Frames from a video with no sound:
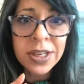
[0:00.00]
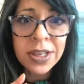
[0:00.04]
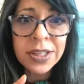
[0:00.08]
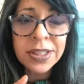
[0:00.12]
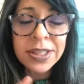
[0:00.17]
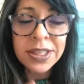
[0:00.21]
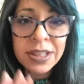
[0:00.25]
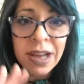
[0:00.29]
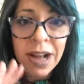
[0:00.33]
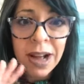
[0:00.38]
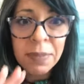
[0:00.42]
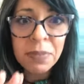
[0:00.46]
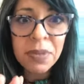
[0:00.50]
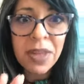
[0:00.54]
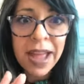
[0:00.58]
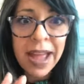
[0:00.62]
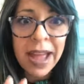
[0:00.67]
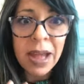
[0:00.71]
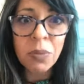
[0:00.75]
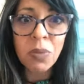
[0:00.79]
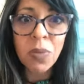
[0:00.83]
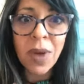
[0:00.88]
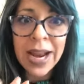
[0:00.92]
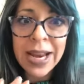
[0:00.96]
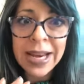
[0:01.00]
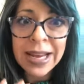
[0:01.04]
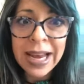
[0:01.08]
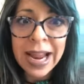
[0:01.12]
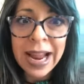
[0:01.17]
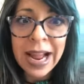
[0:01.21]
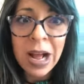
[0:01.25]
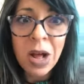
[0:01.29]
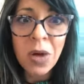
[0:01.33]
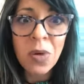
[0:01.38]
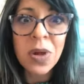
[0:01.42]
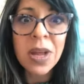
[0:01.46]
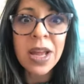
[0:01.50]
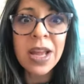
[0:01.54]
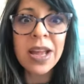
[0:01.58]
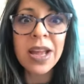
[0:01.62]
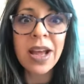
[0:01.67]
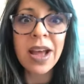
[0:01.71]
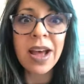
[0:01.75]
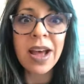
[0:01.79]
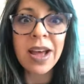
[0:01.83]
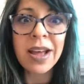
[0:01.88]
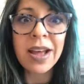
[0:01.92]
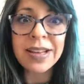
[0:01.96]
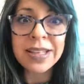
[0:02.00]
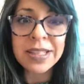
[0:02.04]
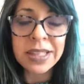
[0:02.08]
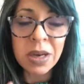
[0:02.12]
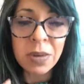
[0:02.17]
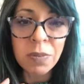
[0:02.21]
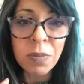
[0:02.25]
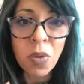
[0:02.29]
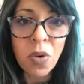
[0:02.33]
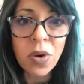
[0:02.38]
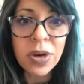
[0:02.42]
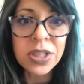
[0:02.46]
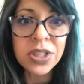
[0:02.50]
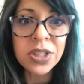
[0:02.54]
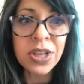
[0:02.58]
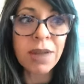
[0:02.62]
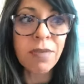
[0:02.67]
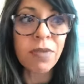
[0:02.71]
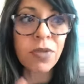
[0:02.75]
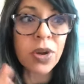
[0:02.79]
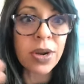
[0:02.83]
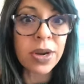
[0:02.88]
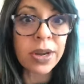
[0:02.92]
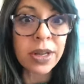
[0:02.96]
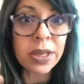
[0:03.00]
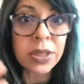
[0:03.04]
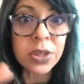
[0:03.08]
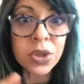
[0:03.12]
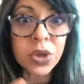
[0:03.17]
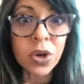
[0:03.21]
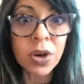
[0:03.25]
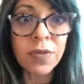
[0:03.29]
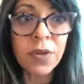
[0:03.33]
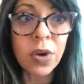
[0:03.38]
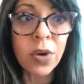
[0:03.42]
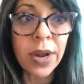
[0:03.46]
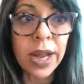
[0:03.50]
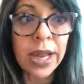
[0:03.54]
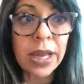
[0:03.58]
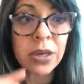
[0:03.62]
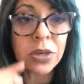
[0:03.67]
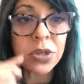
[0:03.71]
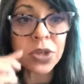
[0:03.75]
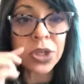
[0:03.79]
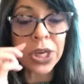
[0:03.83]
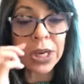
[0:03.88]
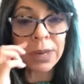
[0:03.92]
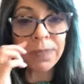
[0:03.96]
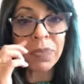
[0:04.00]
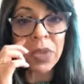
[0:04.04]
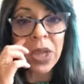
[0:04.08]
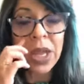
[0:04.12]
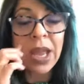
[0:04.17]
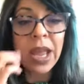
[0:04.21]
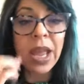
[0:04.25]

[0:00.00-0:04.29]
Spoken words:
Stop that. Right now is an important time for you to conserve your energy.